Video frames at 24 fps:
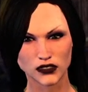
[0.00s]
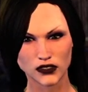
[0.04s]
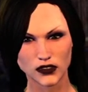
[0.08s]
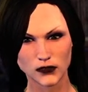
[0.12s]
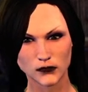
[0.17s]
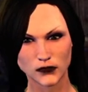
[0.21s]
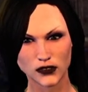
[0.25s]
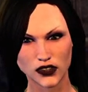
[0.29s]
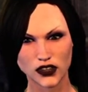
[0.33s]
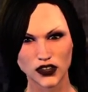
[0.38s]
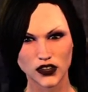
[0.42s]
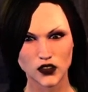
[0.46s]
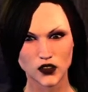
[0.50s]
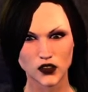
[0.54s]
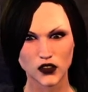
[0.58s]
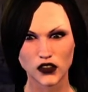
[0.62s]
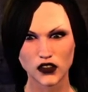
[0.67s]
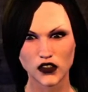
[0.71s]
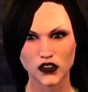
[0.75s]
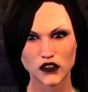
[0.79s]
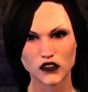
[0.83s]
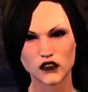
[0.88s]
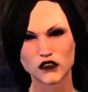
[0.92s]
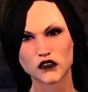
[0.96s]

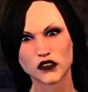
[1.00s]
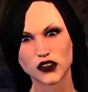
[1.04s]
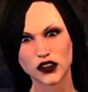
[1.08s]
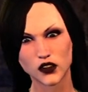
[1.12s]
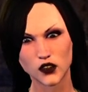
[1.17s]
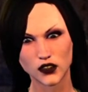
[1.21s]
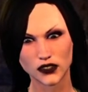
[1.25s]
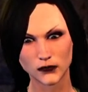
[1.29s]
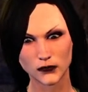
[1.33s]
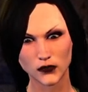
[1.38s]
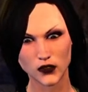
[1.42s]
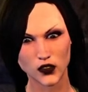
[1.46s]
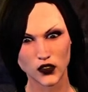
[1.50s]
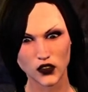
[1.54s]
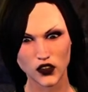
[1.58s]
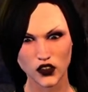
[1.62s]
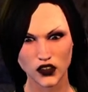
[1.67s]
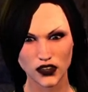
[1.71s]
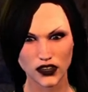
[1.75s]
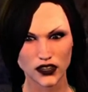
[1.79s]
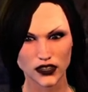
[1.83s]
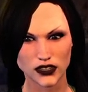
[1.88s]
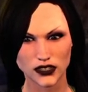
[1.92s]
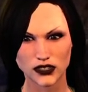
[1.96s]
substitute. Very
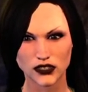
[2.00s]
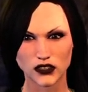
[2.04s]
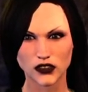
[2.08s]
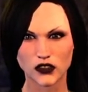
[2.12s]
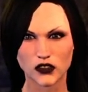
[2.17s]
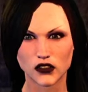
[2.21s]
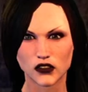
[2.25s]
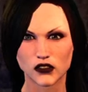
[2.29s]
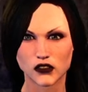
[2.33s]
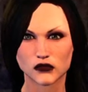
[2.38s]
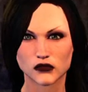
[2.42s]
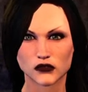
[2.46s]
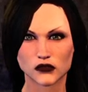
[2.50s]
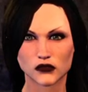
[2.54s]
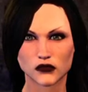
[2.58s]
poor indeed.